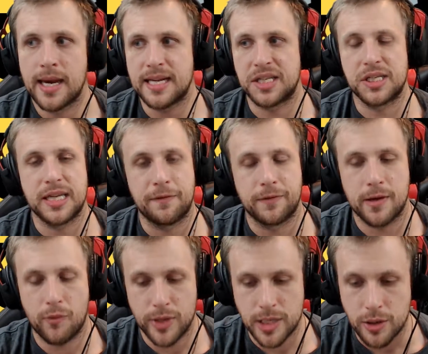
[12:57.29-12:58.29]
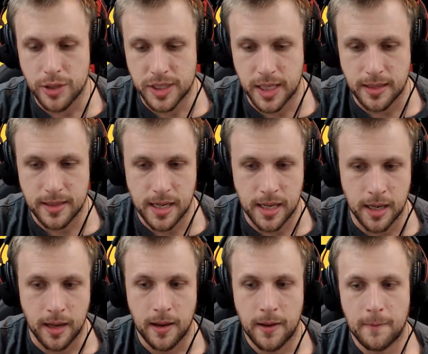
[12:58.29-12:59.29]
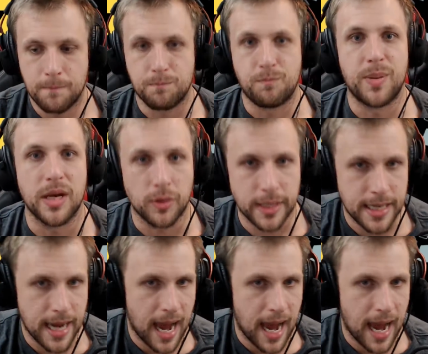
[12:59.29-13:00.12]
It's definitely reusing the building